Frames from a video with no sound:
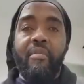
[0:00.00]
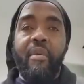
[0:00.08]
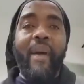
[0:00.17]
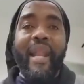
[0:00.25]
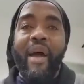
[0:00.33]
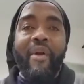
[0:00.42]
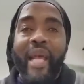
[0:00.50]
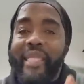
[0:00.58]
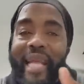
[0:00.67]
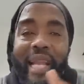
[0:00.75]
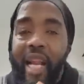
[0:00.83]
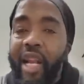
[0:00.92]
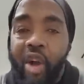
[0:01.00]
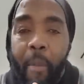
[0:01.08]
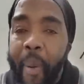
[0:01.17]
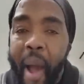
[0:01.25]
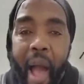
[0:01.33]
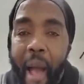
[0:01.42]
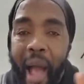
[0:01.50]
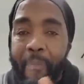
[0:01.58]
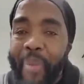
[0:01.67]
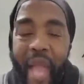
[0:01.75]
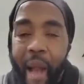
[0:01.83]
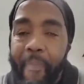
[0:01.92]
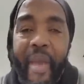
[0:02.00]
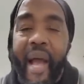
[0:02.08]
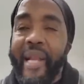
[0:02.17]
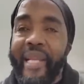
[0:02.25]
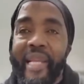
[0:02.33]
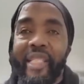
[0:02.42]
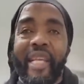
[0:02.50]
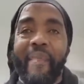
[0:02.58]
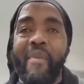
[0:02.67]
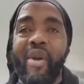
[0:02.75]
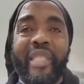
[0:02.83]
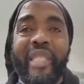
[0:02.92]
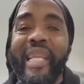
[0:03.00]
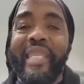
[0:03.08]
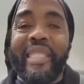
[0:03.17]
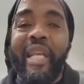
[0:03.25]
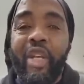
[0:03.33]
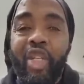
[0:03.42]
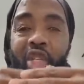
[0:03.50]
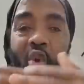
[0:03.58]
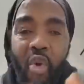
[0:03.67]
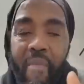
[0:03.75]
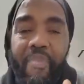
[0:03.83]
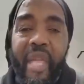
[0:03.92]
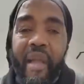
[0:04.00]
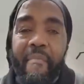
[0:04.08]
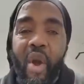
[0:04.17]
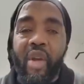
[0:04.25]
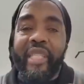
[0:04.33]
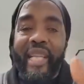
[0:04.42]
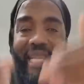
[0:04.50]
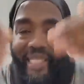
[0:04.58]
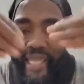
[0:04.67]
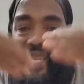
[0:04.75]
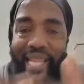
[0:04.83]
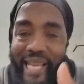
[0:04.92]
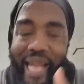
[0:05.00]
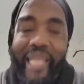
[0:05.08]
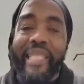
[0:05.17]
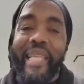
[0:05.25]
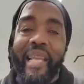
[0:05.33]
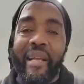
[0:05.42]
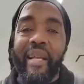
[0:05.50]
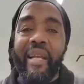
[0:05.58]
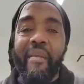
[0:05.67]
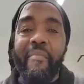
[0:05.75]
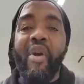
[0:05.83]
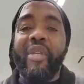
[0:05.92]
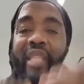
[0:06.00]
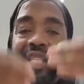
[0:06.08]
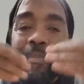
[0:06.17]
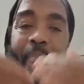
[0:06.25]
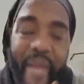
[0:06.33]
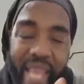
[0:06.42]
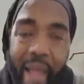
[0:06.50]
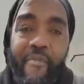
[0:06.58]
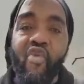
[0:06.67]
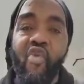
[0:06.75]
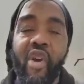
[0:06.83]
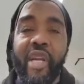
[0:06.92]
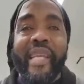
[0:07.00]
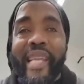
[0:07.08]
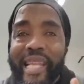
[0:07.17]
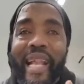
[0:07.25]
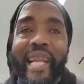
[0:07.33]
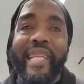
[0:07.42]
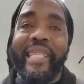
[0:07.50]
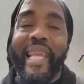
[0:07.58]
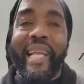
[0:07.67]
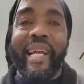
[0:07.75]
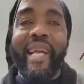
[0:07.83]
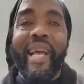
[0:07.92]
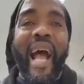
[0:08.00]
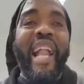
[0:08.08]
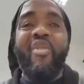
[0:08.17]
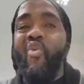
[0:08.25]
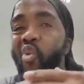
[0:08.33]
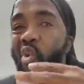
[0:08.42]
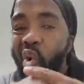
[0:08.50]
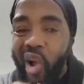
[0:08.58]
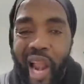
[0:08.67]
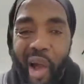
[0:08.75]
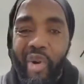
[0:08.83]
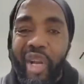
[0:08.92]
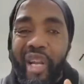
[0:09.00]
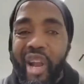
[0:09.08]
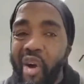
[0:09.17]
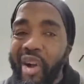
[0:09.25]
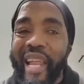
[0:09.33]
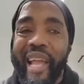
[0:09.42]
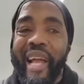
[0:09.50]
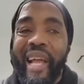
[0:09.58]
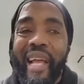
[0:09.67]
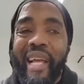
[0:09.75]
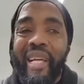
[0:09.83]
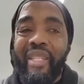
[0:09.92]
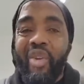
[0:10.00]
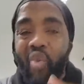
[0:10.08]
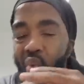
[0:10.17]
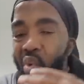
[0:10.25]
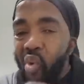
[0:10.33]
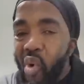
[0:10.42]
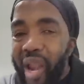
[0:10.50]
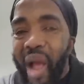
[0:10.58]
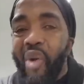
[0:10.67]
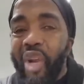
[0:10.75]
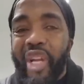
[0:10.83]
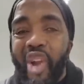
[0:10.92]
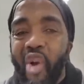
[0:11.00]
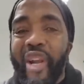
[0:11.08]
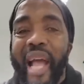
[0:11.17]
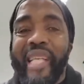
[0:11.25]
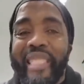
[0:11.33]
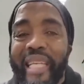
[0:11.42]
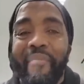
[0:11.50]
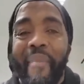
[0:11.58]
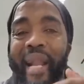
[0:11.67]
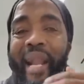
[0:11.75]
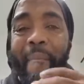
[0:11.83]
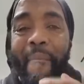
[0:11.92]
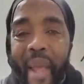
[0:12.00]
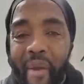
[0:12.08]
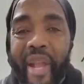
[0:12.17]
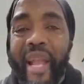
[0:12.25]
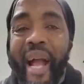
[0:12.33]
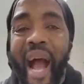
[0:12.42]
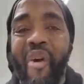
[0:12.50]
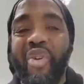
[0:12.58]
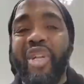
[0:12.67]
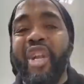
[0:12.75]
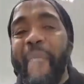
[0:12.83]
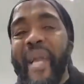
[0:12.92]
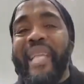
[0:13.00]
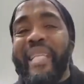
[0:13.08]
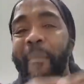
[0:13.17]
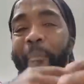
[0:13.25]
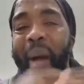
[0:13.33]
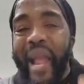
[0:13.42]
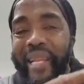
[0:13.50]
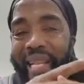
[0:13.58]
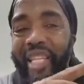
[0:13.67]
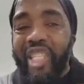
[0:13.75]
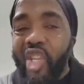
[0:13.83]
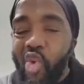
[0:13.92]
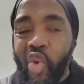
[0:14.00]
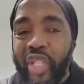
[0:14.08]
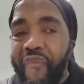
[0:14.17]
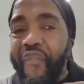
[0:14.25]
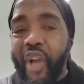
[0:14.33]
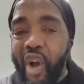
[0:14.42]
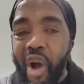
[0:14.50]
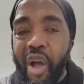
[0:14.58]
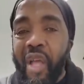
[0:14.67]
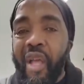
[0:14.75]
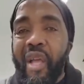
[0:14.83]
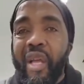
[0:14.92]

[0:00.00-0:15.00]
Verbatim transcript: My mother would say another little pian DJ. Merciless doing thing. Merciless in the thing. Merciless playing role in the thing. And the whole owner down there. The whole I want to down there see the man a bury. I want to not make it a pint of duty figure.